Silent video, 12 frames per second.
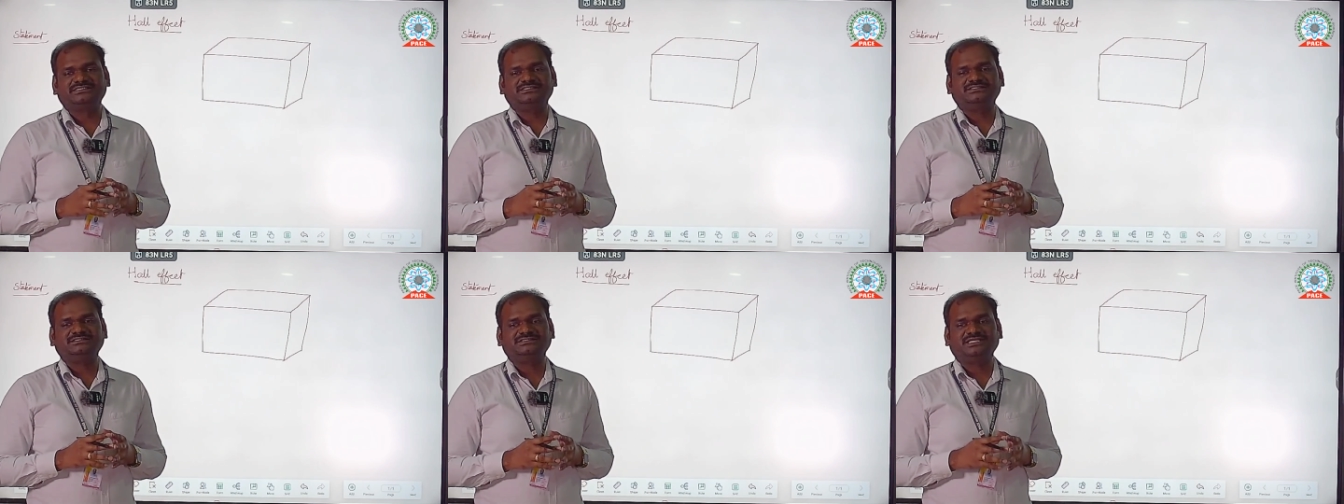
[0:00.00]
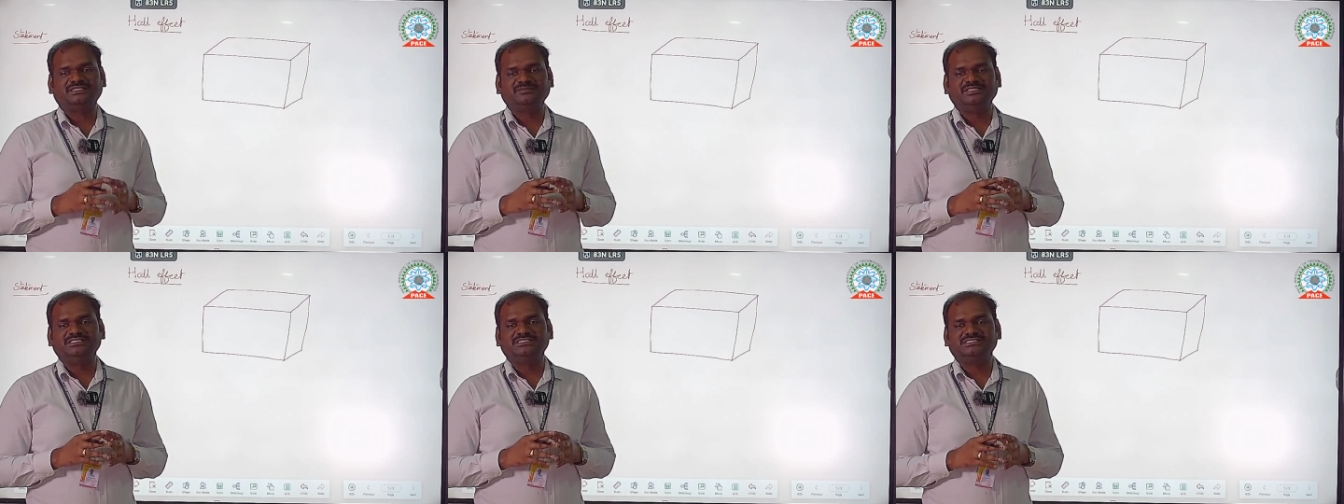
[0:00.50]
that
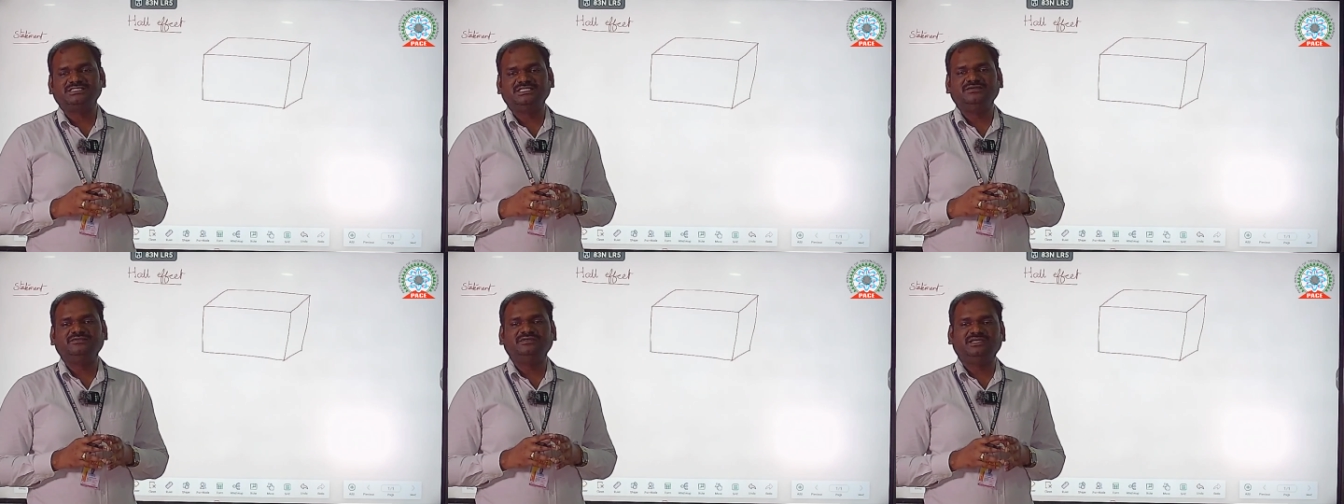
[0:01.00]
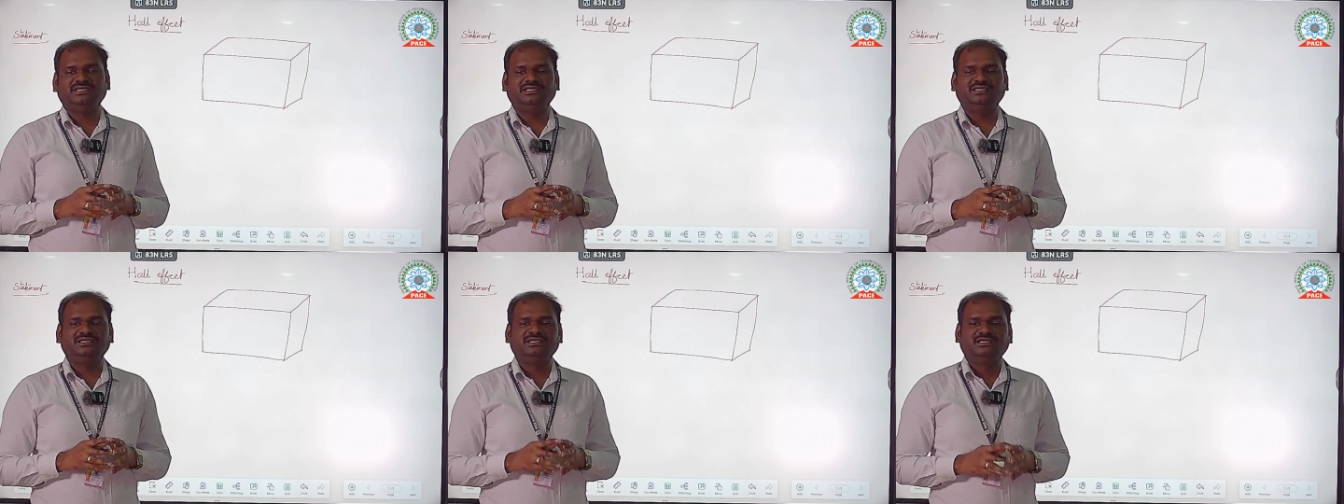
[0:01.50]
means if a
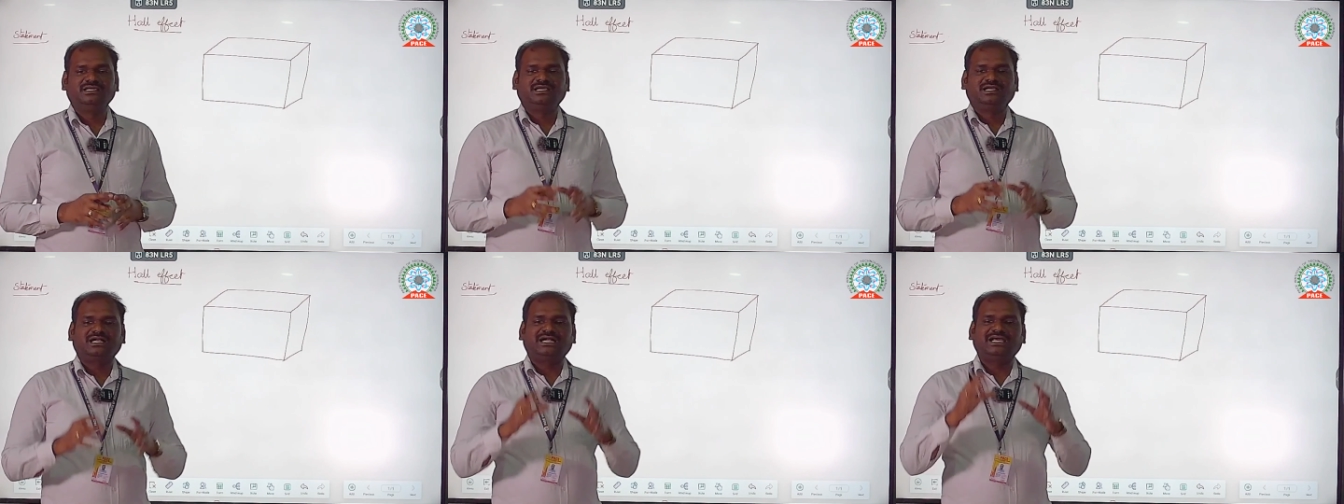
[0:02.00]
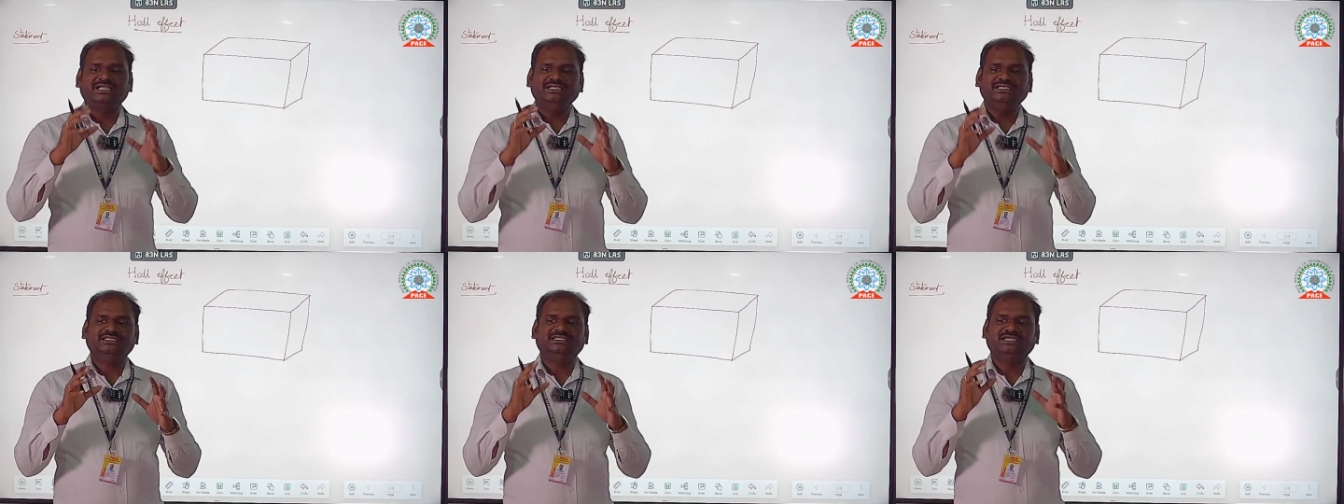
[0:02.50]
current
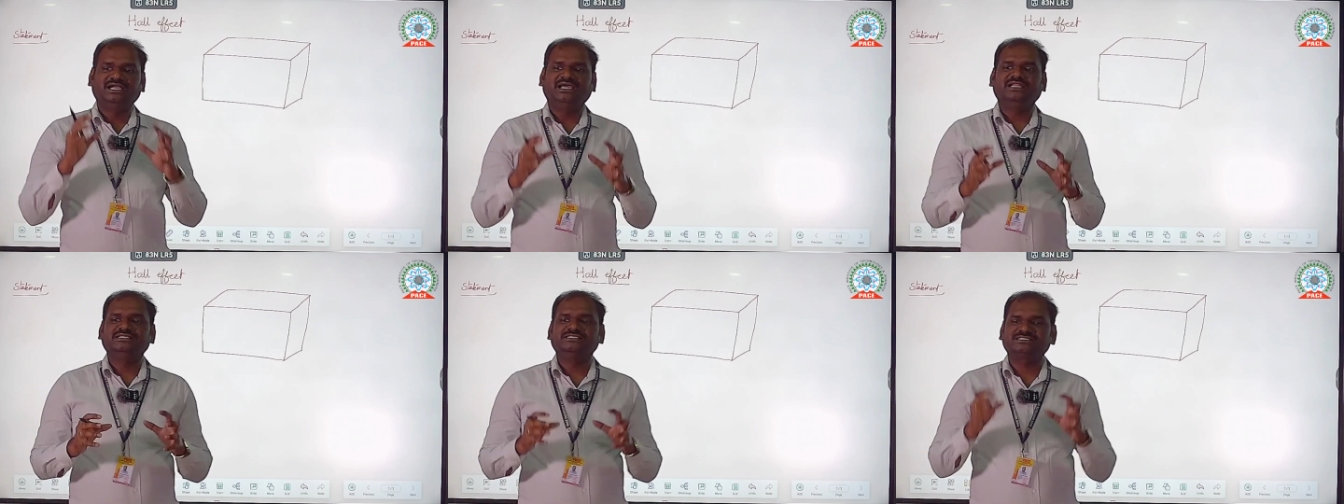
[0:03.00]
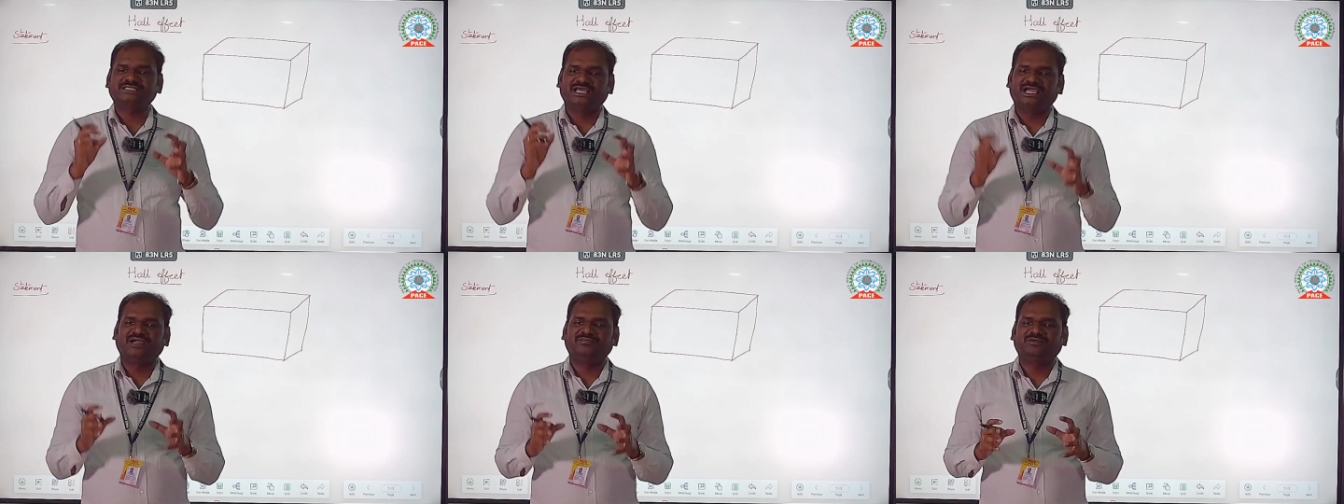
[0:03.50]
carrying slab
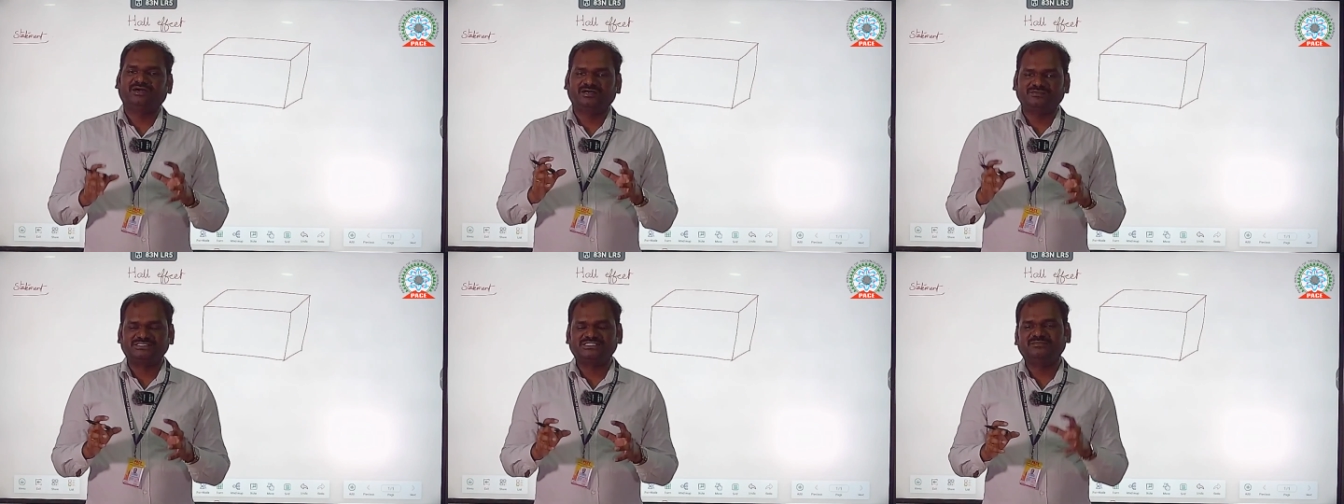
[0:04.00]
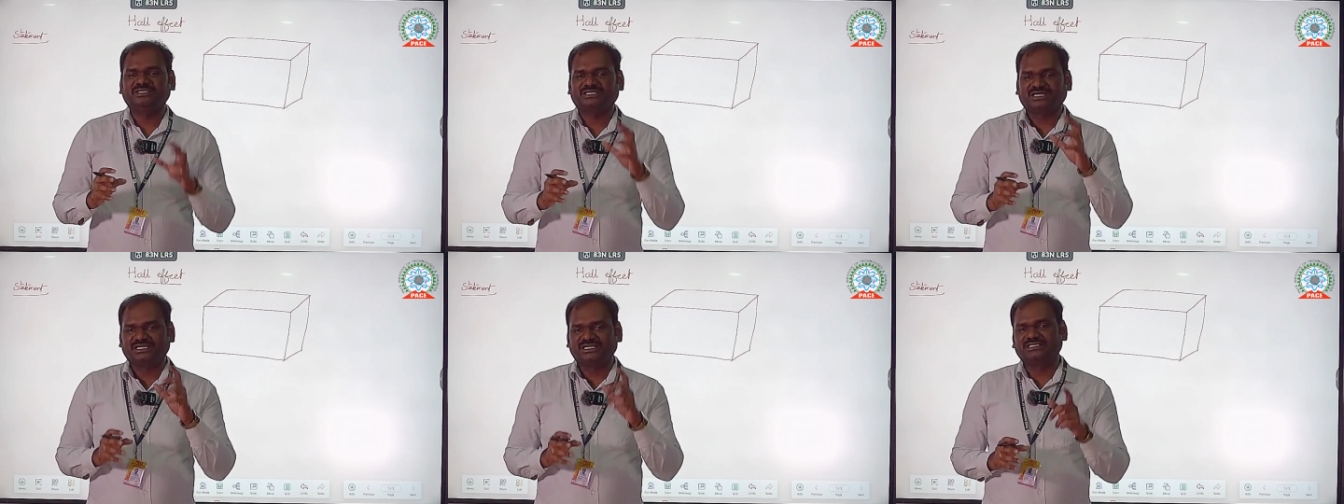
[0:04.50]
of
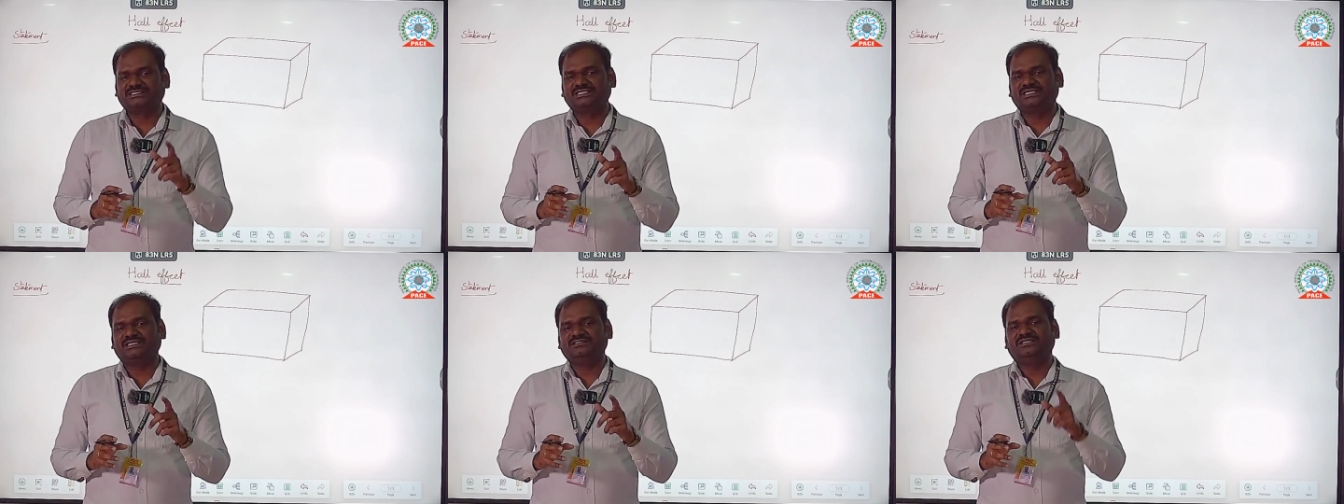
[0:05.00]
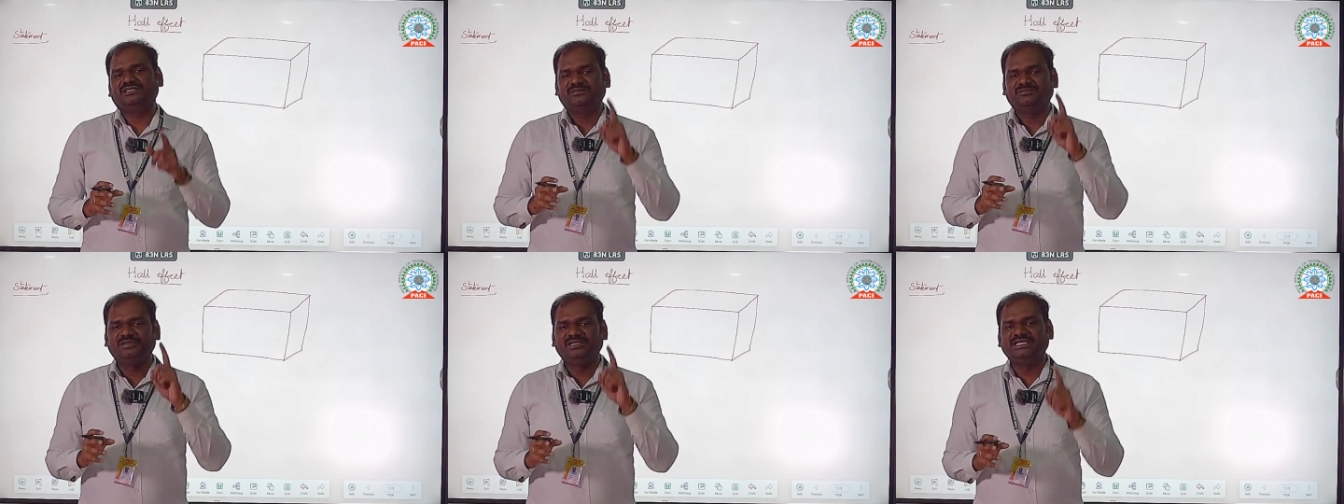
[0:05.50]
semiconductor
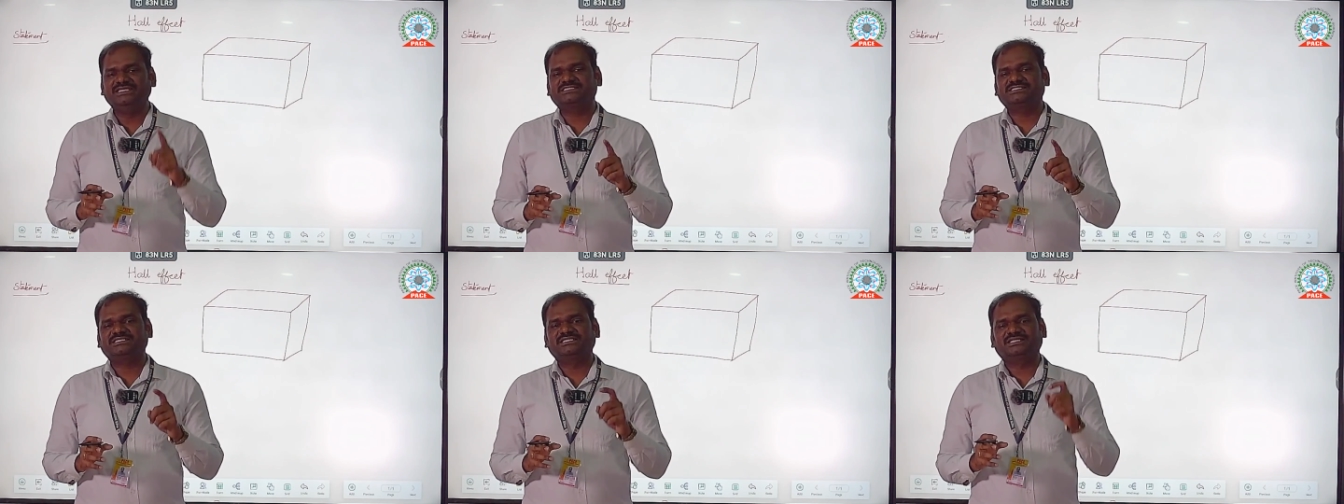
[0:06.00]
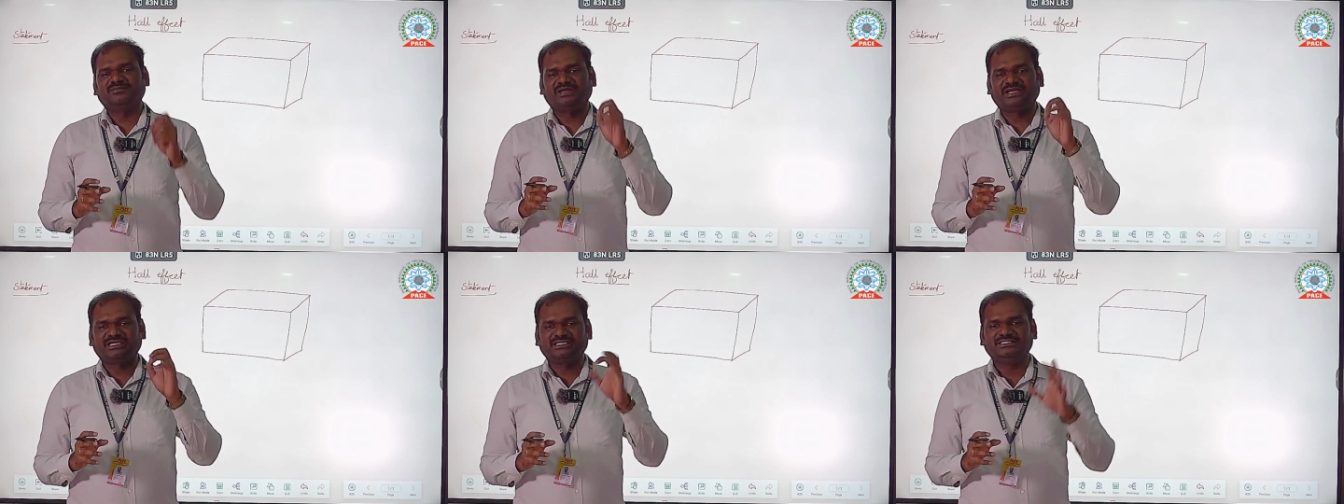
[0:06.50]
placed in the
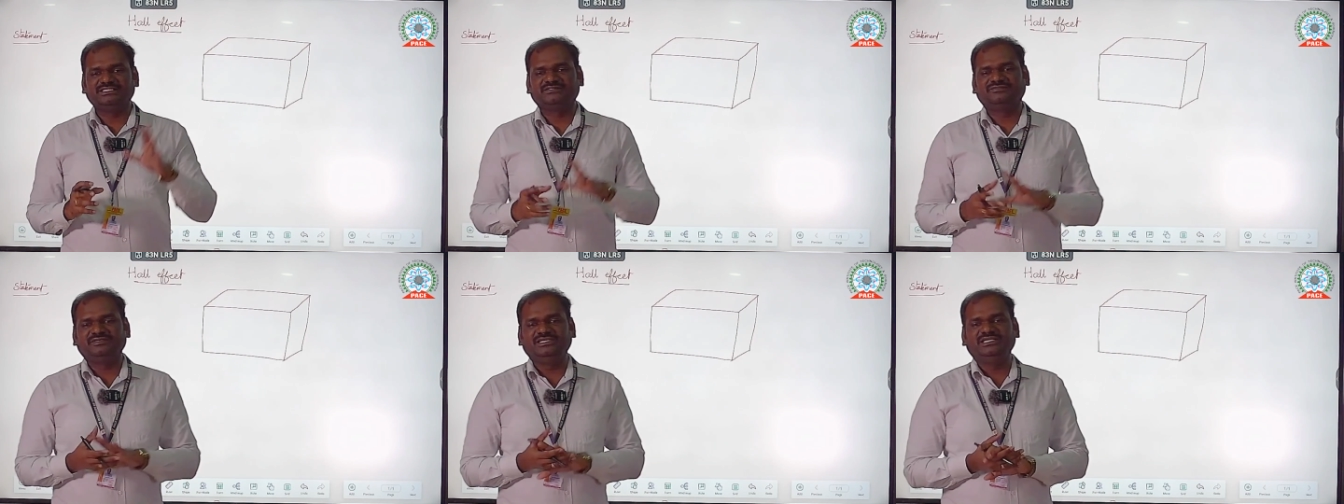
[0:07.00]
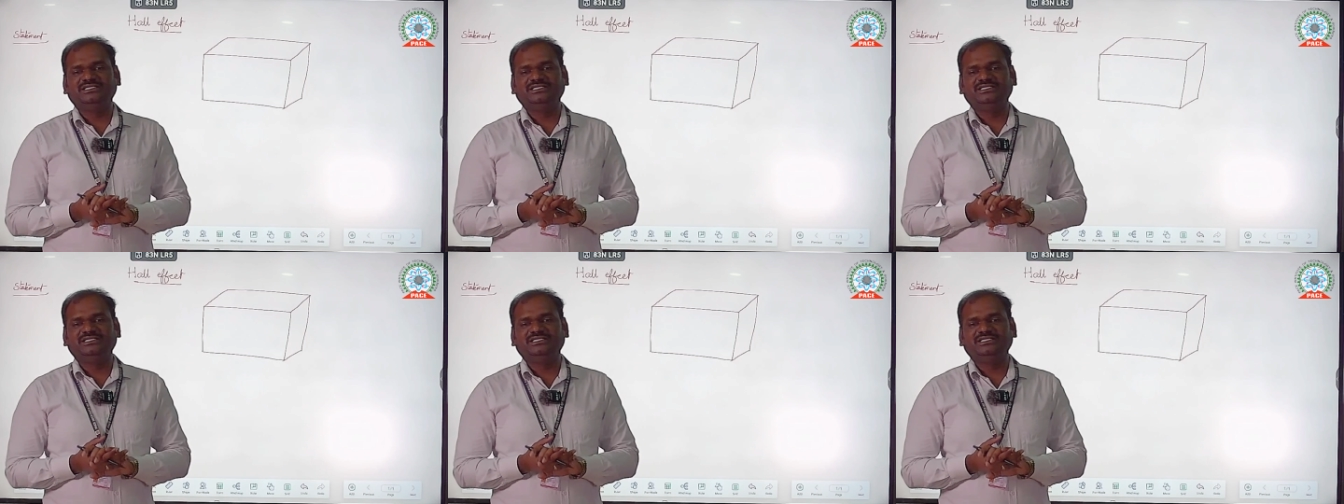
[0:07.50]
magnetic field,